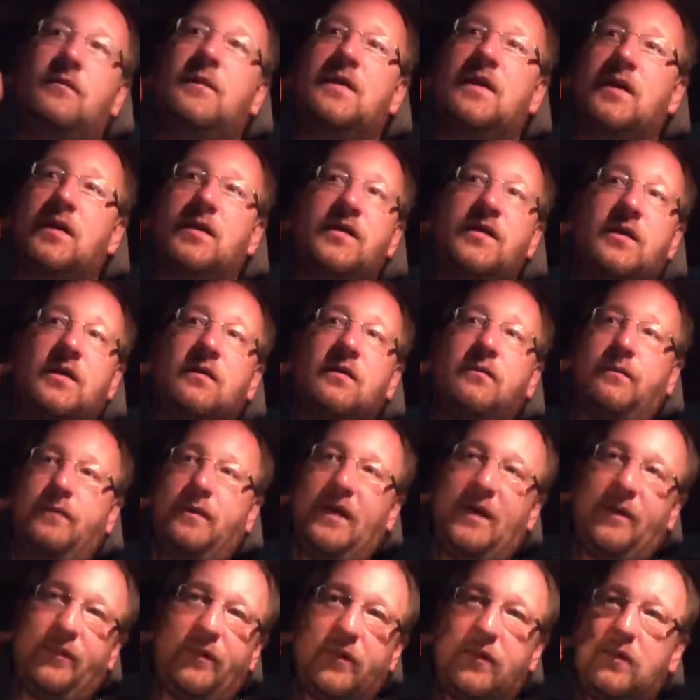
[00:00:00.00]
those are
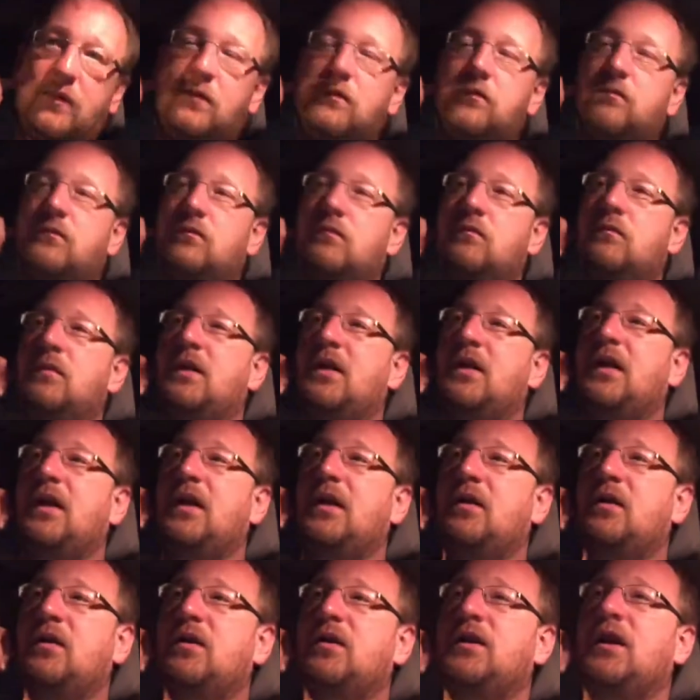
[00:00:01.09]
people
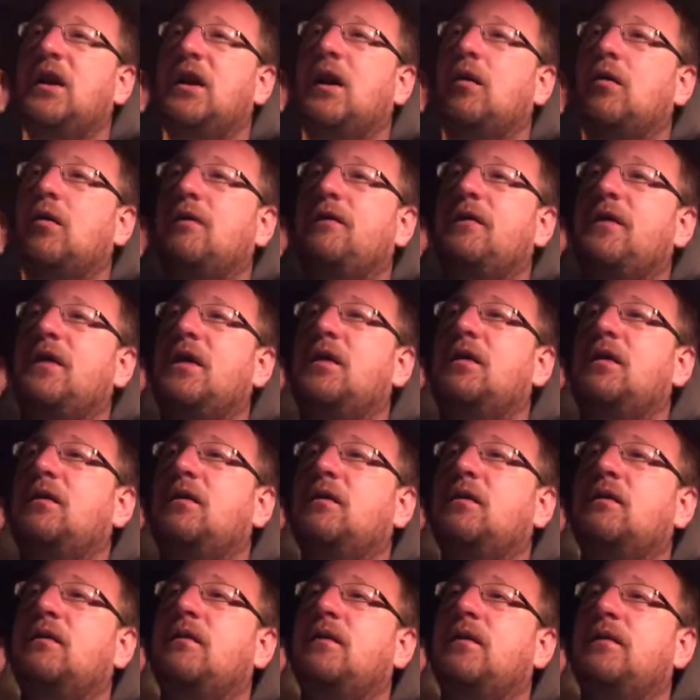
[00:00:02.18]
in your geography
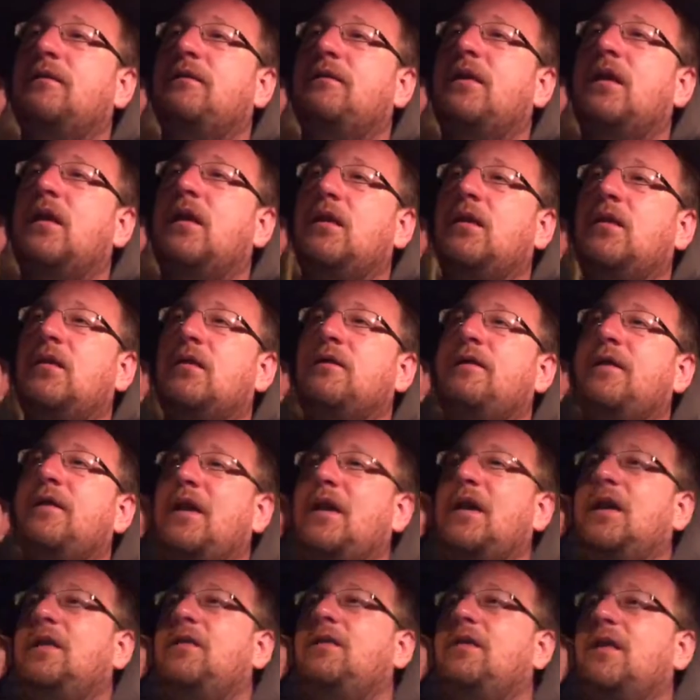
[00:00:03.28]
that follow your
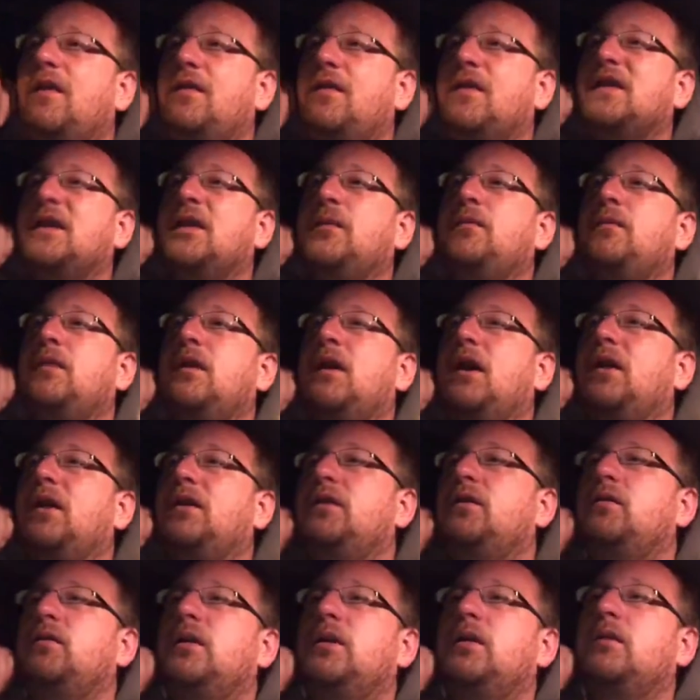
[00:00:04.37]
faith, have the same God
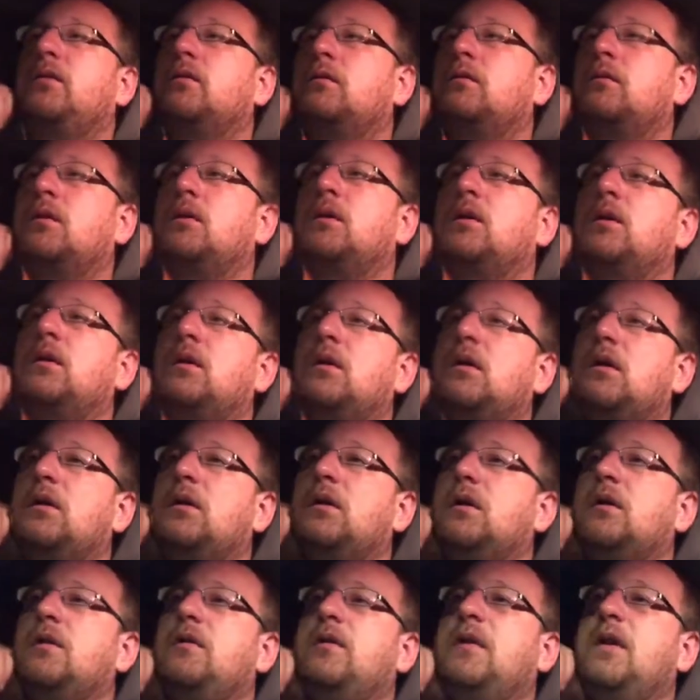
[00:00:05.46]
you do,
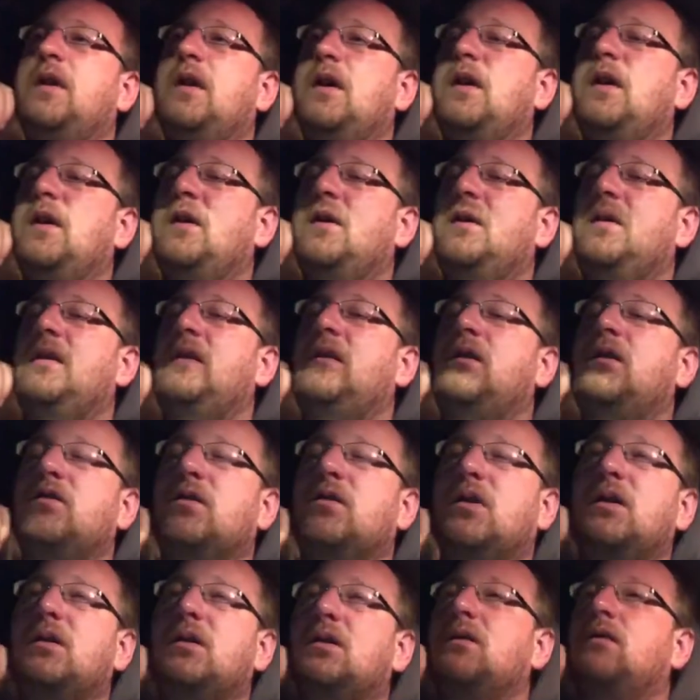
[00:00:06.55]
that you can
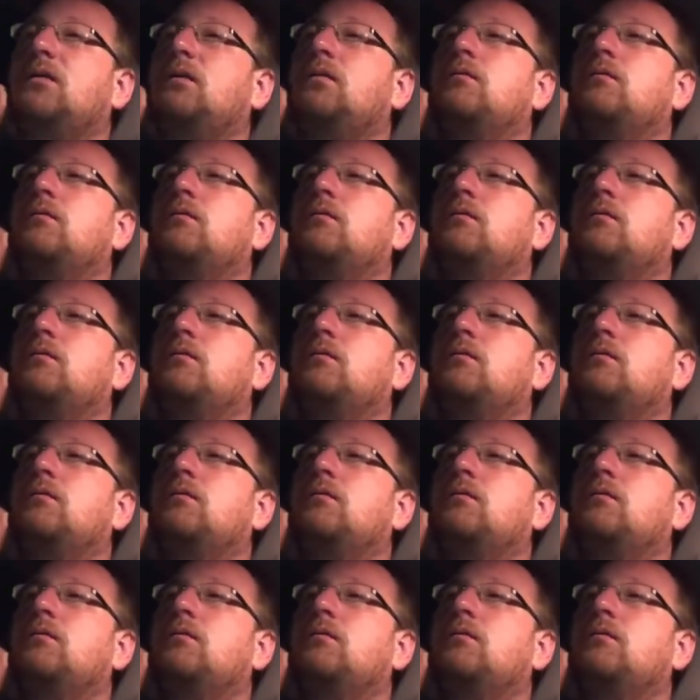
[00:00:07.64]
trust.